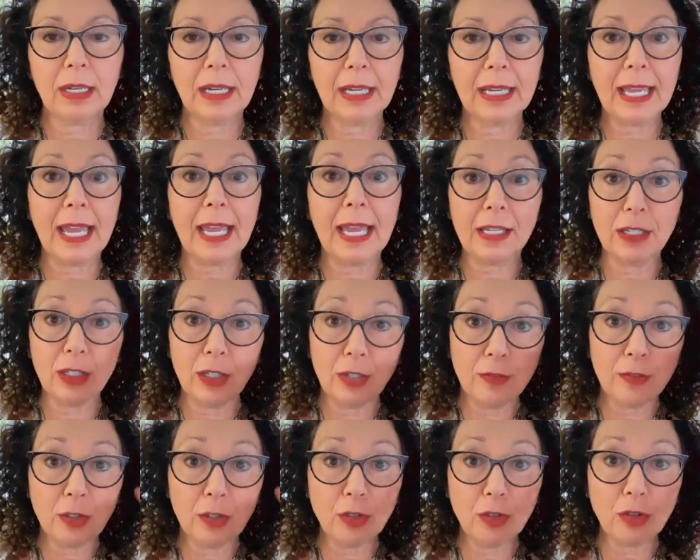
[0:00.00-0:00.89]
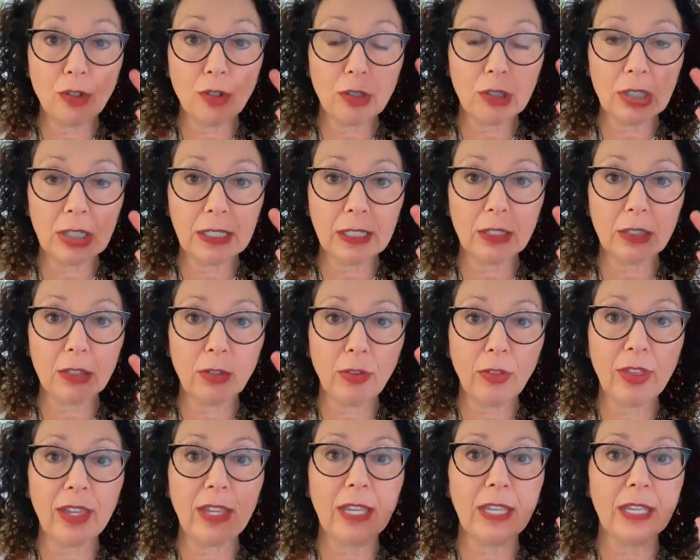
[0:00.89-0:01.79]
Again, you've used your
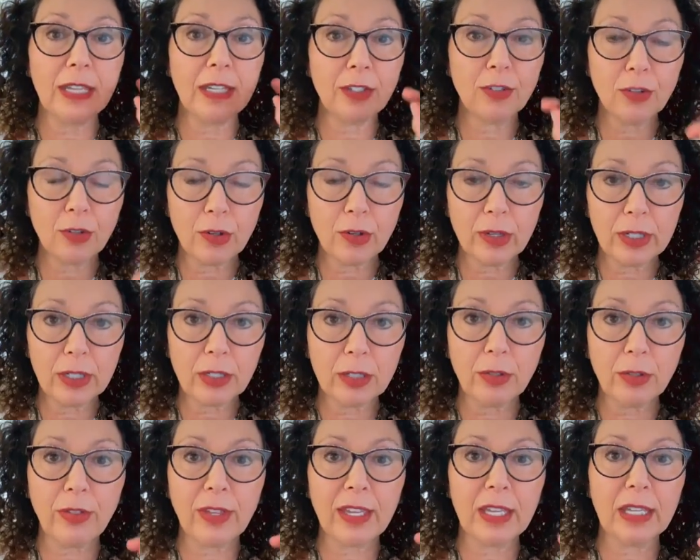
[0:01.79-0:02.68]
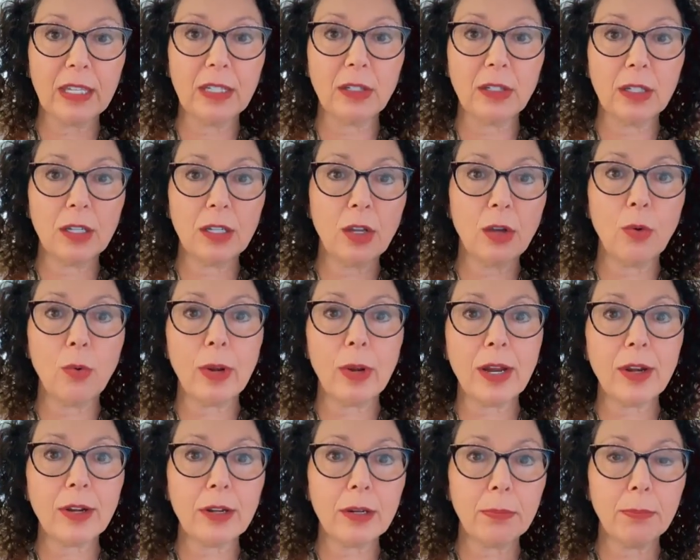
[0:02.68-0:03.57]
clinical thinking and your critical thinking to know
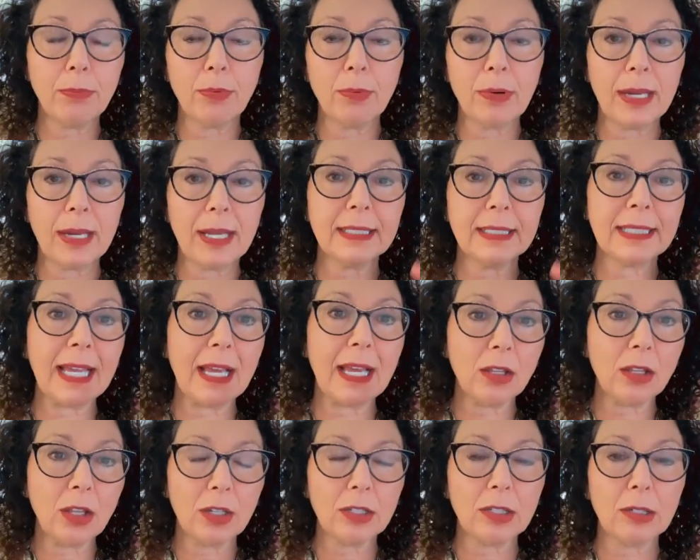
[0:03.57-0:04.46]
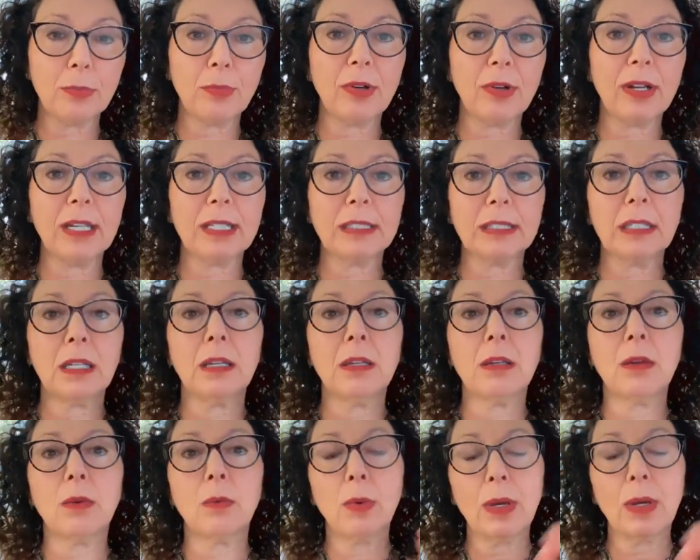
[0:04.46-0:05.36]
where to press, how long to press,
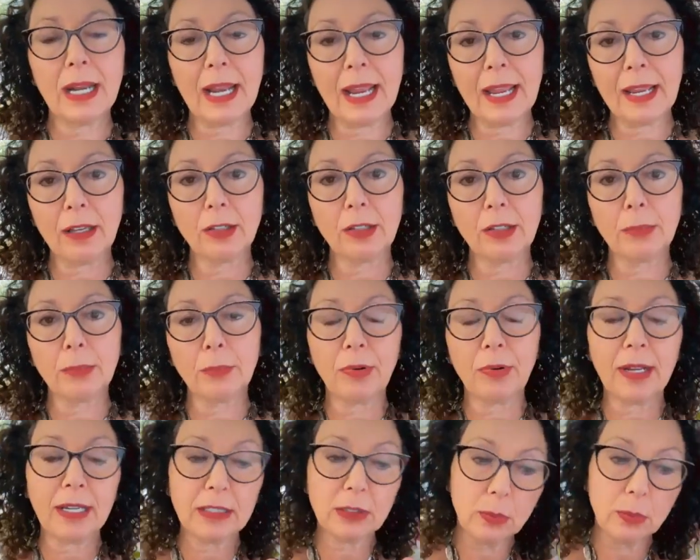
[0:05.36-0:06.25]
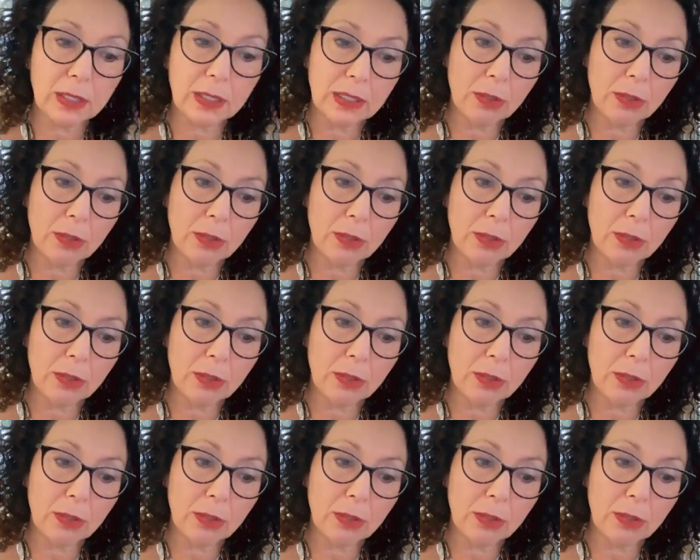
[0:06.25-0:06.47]
what angle to press,